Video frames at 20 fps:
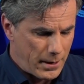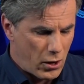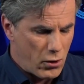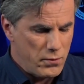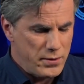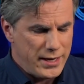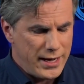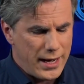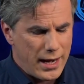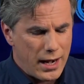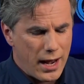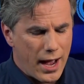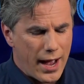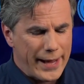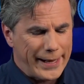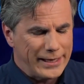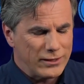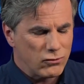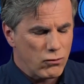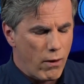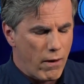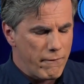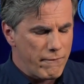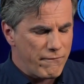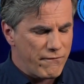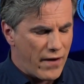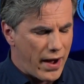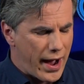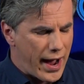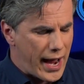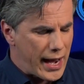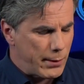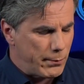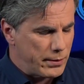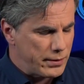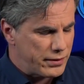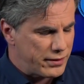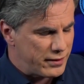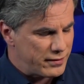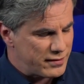ODNI is, quote,
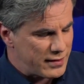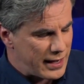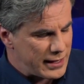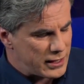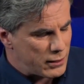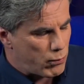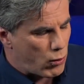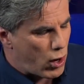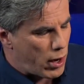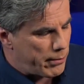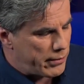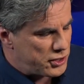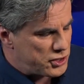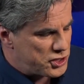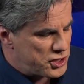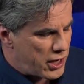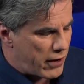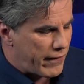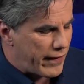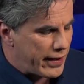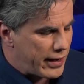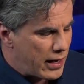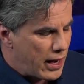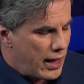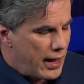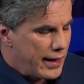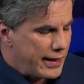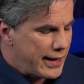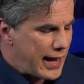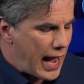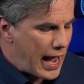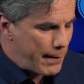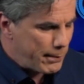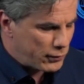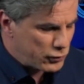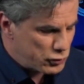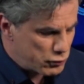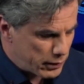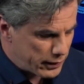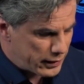fine with the State Department sharing
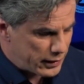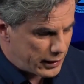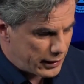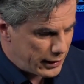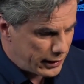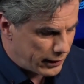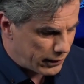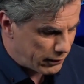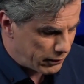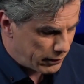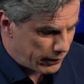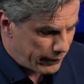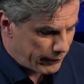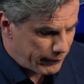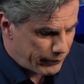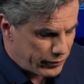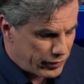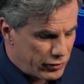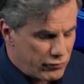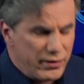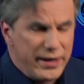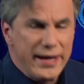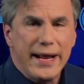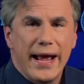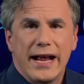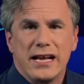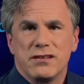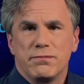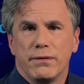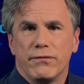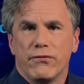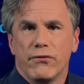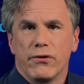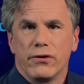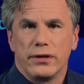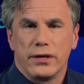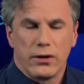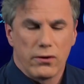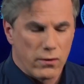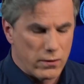cables with the Hill, three days
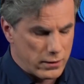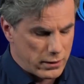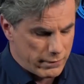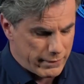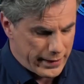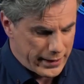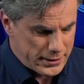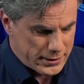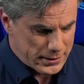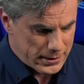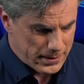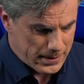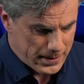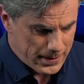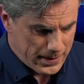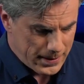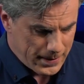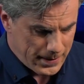before the inauguration.